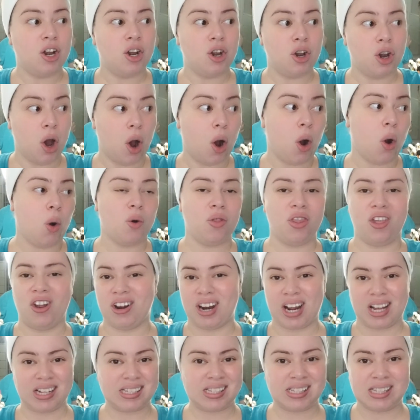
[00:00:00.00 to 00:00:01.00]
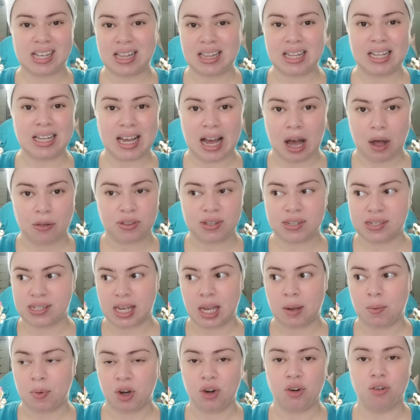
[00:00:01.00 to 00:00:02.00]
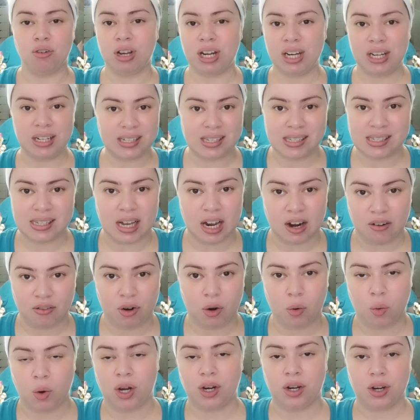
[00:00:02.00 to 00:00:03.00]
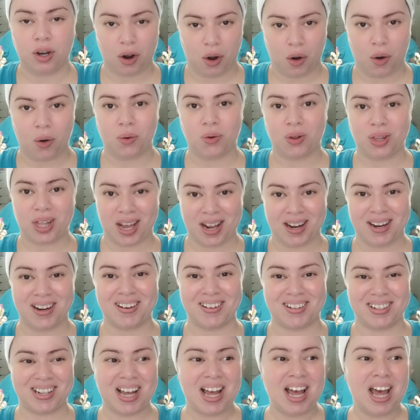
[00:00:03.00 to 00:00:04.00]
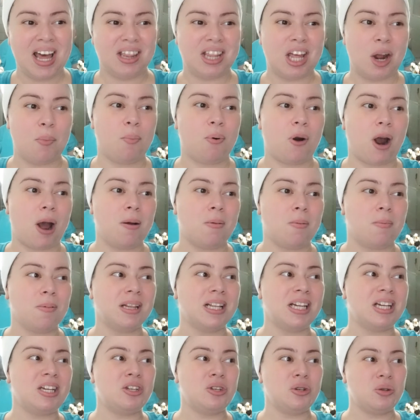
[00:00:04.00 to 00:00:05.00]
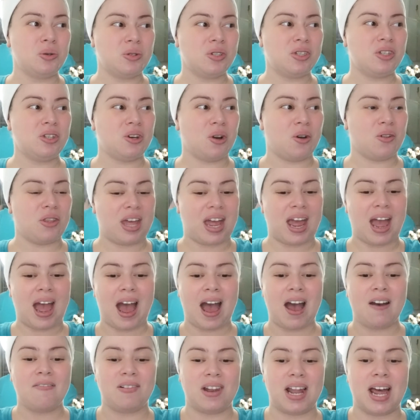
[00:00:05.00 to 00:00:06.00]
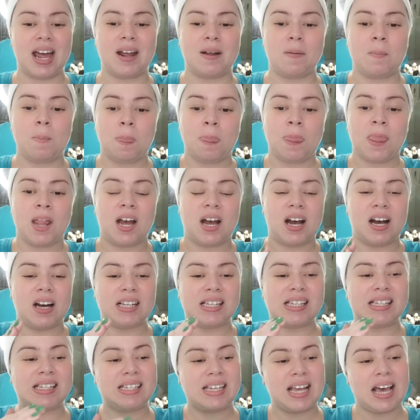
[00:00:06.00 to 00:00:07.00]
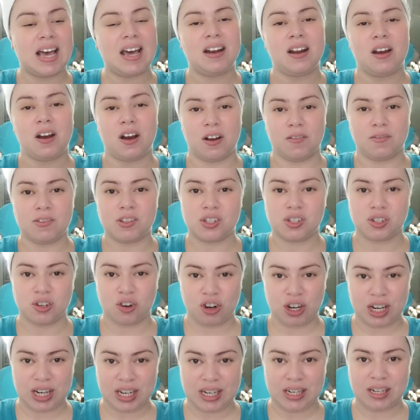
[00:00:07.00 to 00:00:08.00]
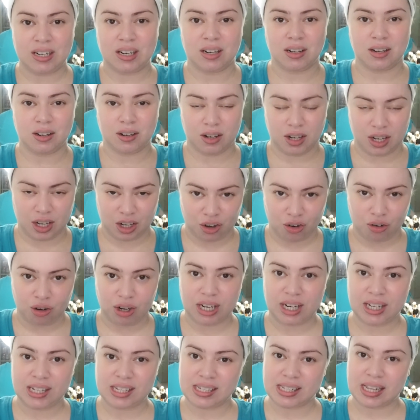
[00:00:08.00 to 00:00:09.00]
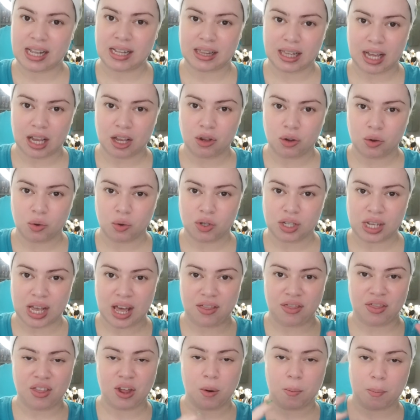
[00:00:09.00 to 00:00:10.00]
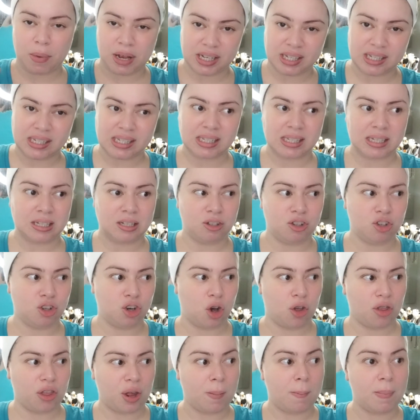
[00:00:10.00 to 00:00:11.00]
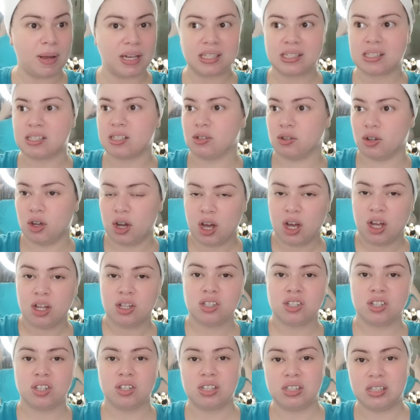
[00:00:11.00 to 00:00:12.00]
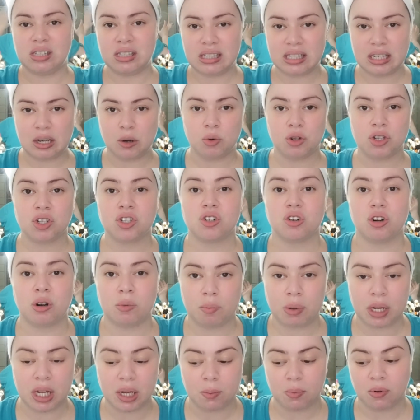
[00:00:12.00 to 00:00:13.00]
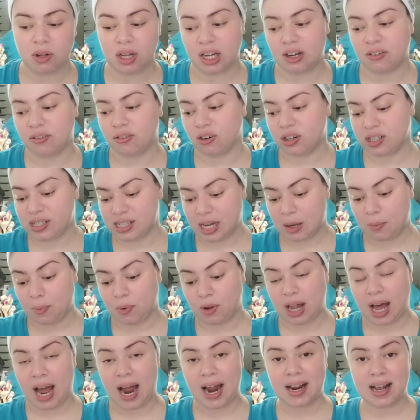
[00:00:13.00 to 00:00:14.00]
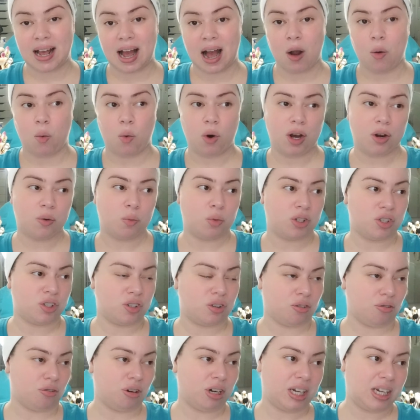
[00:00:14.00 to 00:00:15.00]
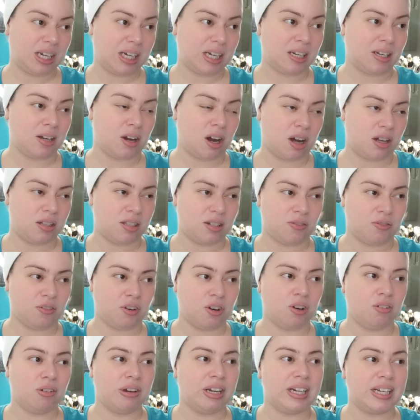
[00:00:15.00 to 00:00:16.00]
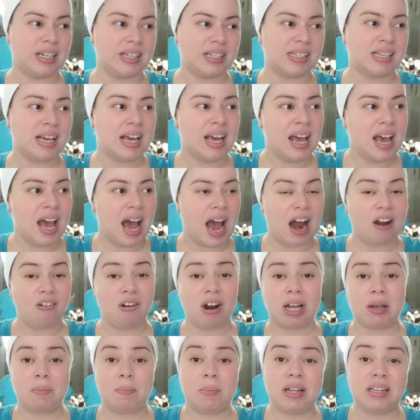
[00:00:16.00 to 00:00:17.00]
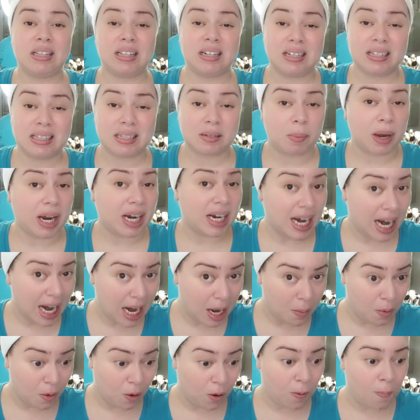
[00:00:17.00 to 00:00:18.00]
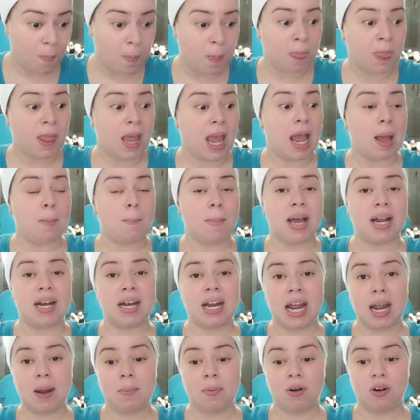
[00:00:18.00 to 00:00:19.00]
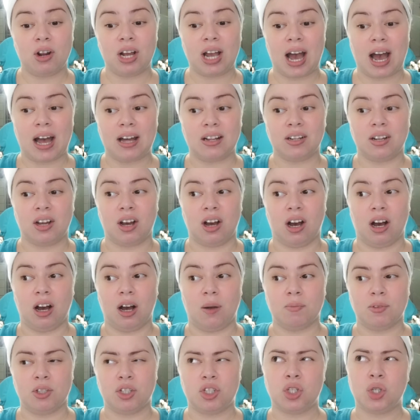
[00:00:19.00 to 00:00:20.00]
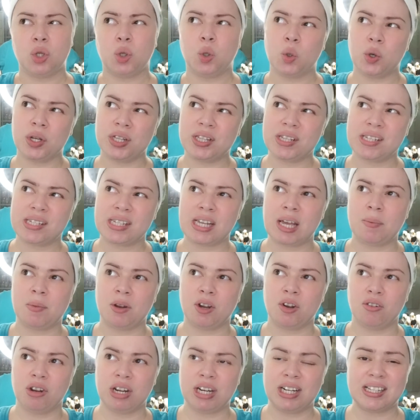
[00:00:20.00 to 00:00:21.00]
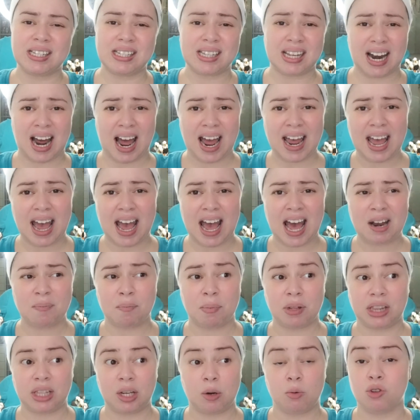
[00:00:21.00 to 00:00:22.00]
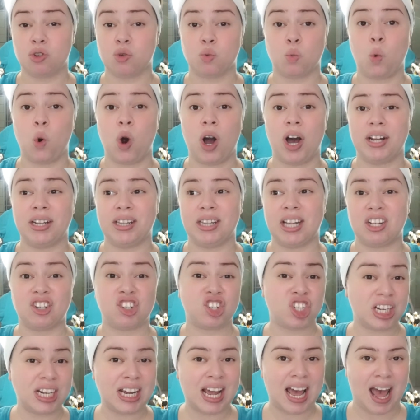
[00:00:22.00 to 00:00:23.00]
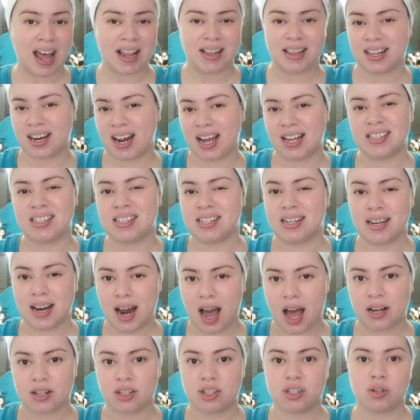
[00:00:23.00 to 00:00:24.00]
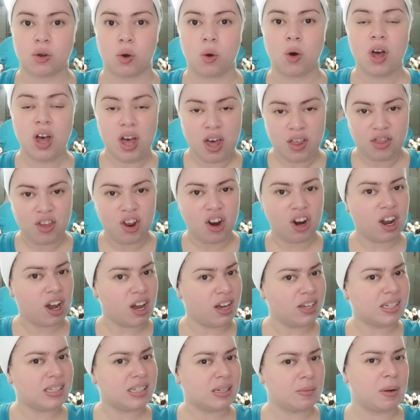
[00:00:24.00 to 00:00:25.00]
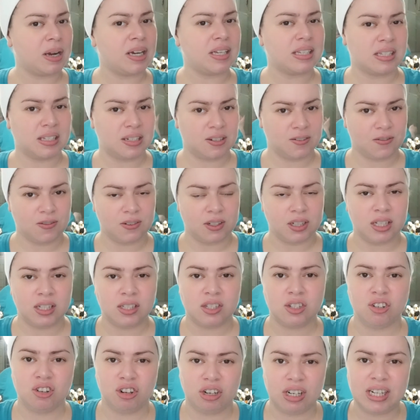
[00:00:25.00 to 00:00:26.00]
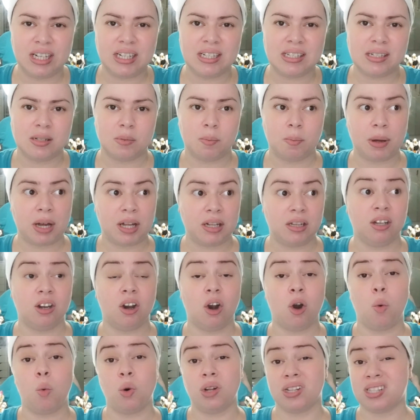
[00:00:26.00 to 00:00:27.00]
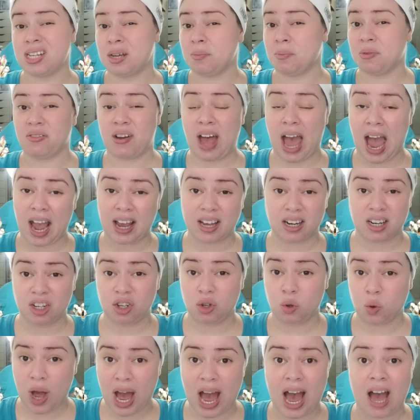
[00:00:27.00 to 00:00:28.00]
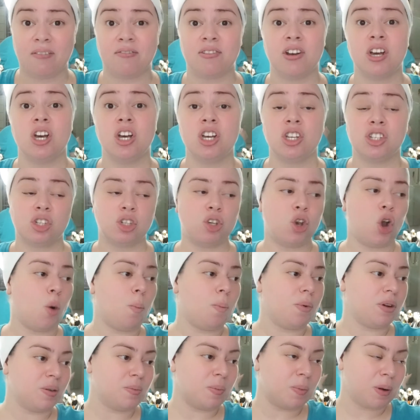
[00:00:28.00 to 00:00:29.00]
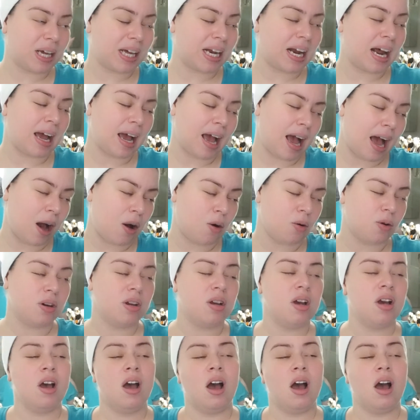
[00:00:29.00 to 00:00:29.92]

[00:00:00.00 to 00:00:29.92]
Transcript: no, they're not sending out the same ingredients to everyone. No, they're probably you know, they have like a set of certain ingredients that they use, and they're mixed, you know, they're mixed to deal with certain people. Like, for example, I got one with 3 different ingredients. I recommended it to my neighbor, and my neighbor got 2 of the same ingredients that I had, but there was one that she had that I did not. So they're customized differently to your needs depending on what type of acne you have. So you open an account,